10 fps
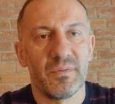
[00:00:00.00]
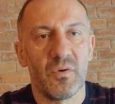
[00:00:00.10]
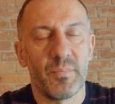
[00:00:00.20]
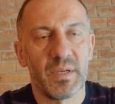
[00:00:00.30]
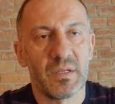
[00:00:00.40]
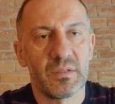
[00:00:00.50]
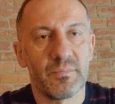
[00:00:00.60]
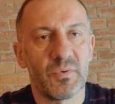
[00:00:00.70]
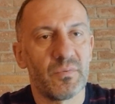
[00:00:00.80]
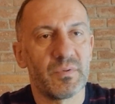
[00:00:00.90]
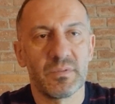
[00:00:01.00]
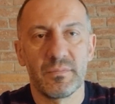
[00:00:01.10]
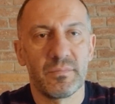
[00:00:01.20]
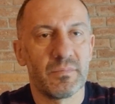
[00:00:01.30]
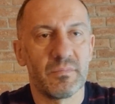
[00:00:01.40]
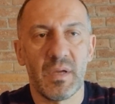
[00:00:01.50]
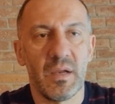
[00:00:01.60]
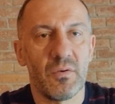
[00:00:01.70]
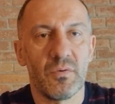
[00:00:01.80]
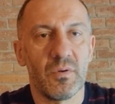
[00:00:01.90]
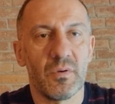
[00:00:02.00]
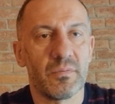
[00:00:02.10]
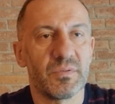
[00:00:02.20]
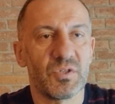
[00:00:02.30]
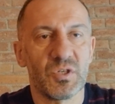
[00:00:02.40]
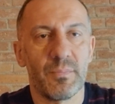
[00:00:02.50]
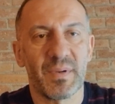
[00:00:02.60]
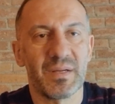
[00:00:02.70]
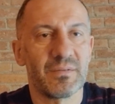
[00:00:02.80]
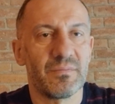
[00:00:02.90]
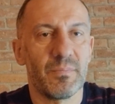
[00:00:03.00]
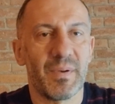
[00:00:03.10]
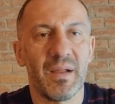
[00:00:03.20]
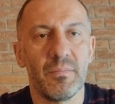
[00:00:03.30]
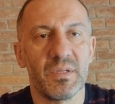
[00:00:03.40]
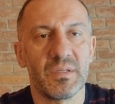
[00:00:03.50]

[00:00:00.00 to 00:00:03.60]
operating profit, I don't know, share price will plummet,